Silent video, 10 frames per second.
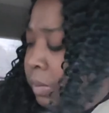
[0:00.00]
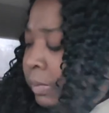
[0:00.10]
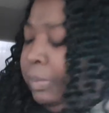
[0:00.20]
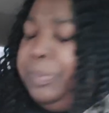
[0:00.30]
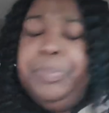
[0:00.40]

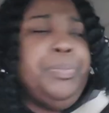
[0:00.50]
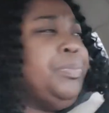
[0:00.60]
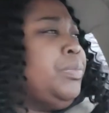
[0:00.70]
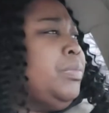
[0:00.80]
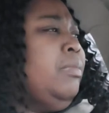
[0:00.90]

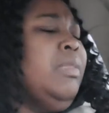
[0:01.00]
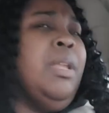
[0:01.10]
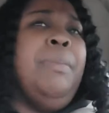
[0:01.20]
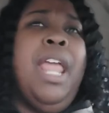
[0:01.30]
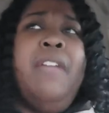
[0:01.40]

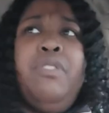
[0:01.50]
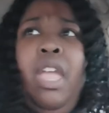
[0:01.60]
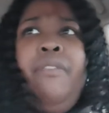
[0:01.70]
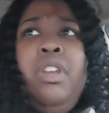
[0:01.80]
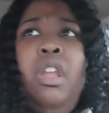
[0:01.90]
but have you
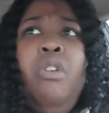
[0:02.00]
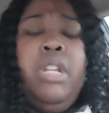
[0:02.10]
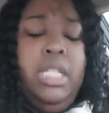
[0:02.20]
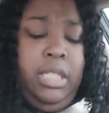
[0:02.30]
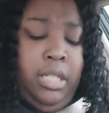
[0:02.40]
ever
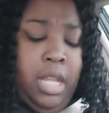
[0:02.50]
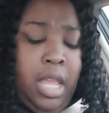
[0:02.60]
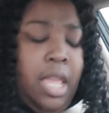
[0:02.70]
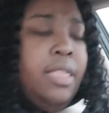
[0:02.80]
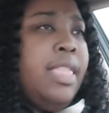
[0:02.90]
noticed
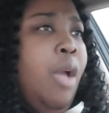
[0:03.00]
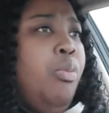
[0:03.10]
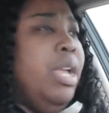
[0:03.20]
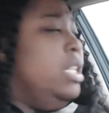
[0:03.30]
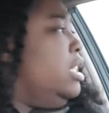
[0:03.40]
that
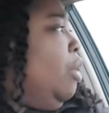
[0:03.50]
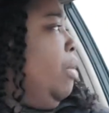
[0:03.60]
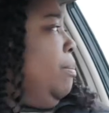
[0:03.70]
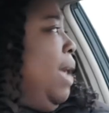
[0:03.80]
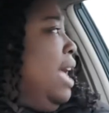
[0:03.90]
when
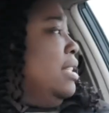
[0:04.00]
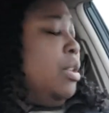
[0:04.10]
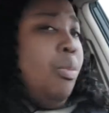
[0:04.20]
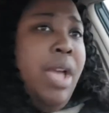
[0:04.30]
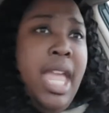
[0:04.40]
someone passes
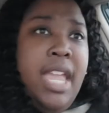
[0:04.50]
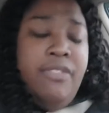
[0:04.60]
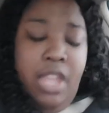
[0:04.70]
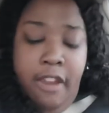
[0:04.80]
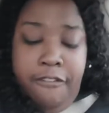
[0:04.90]
away,
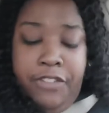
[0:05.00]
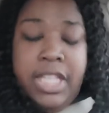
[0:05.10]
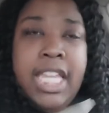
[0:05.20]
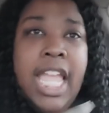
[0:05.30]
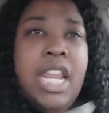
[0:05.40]
if they're
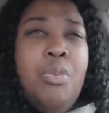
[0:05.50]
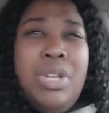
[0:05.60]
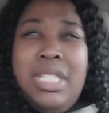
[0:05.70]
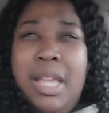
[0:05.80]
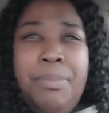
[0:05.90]
affiliated
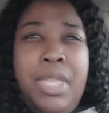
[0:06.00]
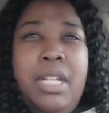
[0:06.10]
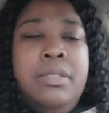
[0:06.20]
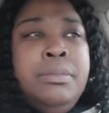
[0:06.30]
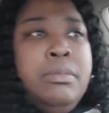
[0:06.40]
with
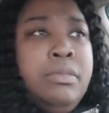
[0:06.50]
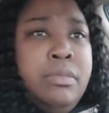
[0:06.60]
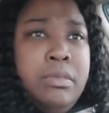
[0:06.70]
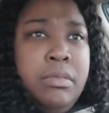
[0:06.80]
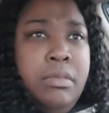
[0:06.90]

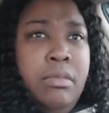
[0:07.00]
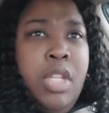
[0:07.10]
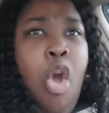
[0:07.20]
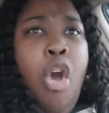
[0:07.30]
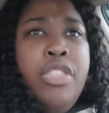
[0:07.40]

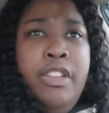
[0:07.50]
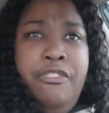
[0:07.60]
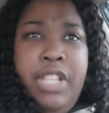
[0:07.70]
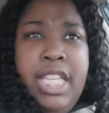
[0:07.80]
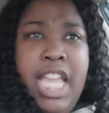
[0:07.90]
something, all the
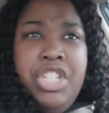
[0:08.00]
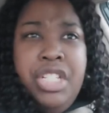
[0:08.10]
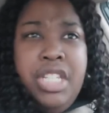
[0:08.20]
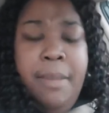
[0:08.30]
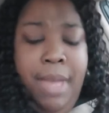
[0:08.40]

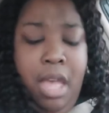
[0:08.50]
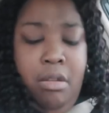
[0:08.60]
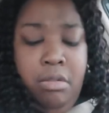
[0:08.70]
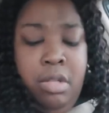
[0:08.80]
affiliations come out.